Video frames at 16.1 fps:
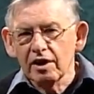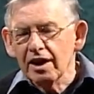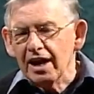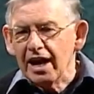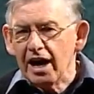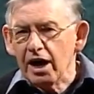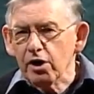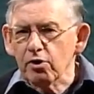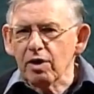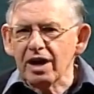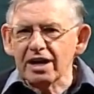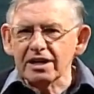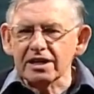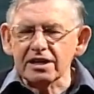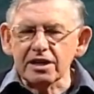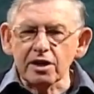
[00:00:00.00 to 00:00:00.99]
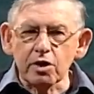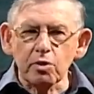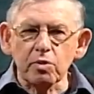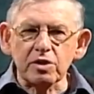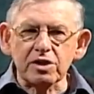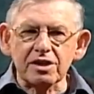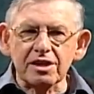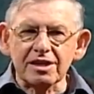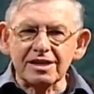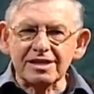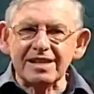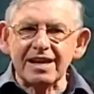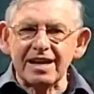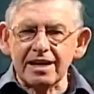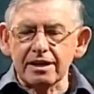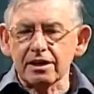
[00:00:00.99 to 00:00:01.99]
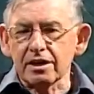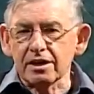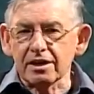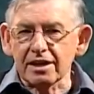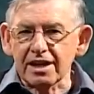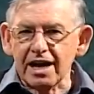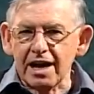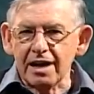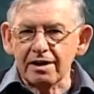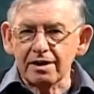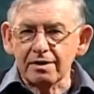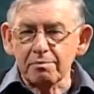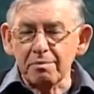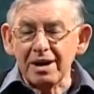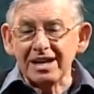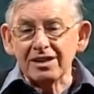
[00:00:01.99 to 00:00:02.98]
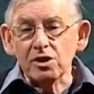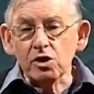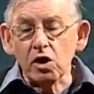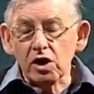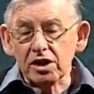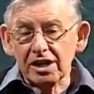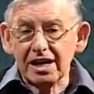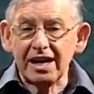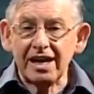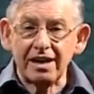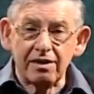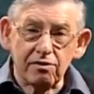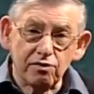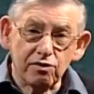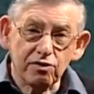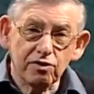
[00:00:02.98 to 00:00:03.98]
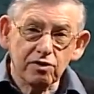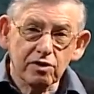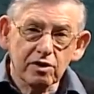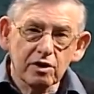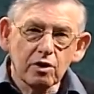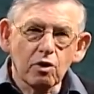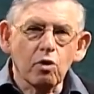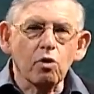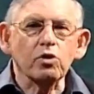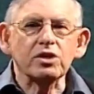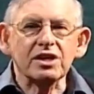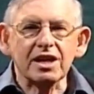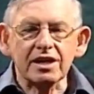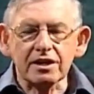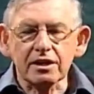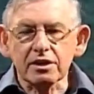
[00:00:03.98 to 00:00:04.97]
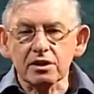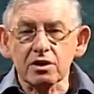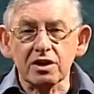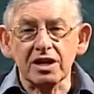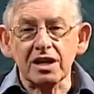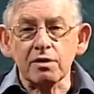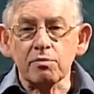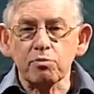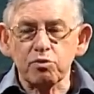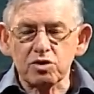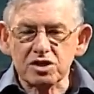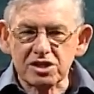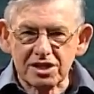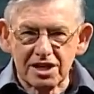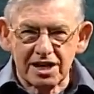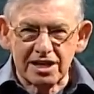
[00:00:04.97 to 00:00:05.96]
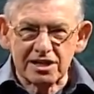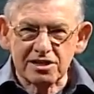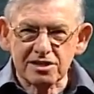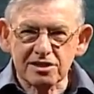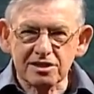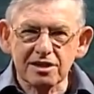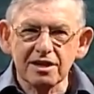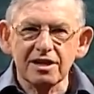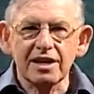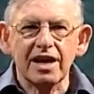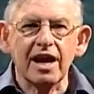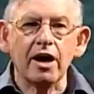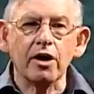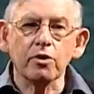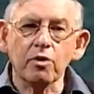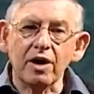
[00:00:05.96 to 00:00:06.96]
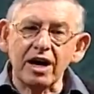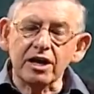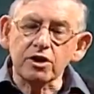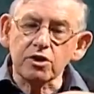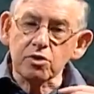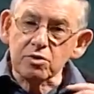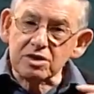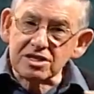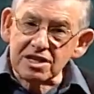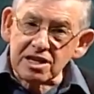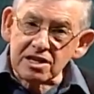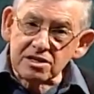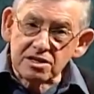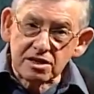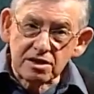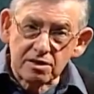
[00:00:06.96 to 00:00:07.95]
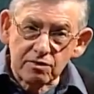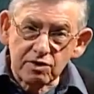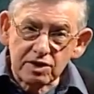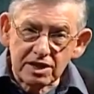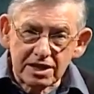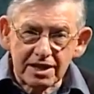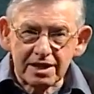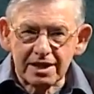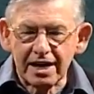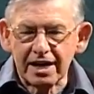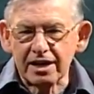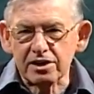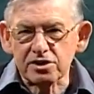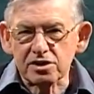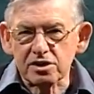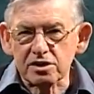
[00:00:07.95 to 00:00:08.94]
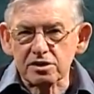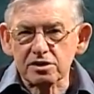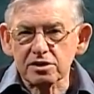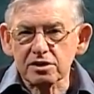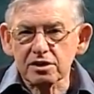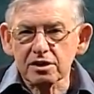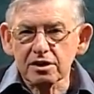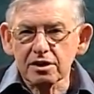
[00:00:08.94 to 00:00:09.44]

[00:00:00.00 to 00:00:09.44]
How do I deal with data that I might not have, or data that are imprecise? How do I do a sensitivity analysis?